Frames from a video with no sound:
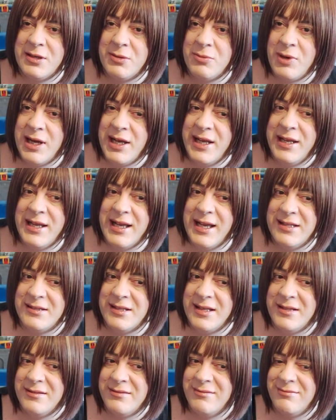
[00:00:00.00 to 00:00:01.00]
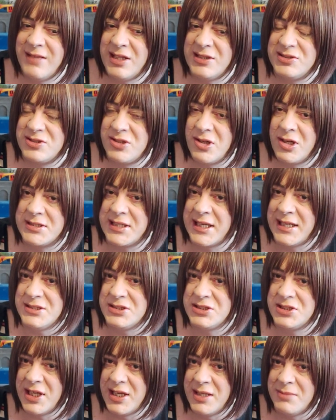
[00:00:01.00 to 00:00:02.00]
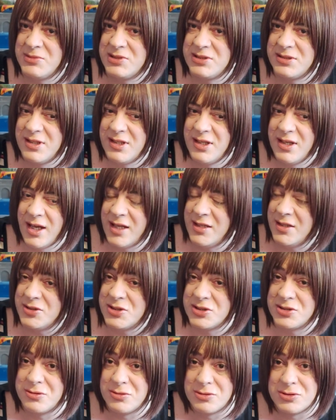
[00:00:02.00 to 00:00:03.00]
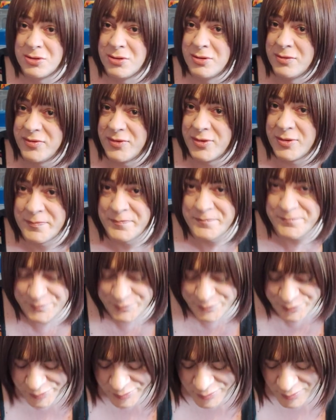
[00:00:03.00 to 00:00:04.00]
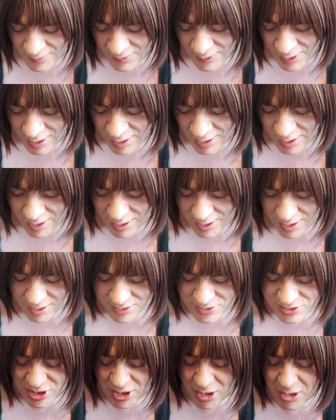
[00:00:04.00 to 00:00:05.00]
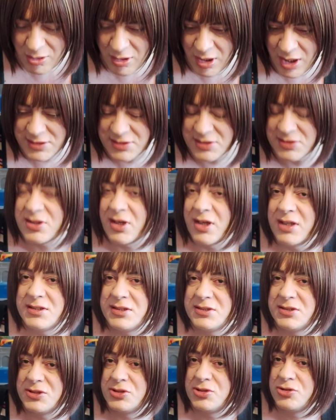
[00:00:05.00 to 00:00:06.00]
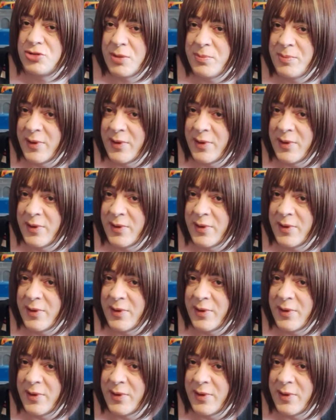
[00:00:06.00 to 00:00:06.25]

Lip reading: away, and then they started getting chipped, and it just looked awful. So I decided to strip